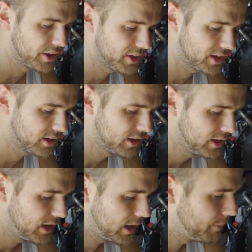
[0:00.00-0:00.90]
I think
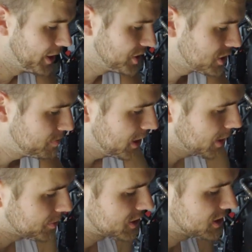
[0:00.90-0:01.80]
it might just be
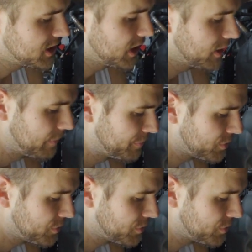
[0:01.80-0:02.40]
able to sit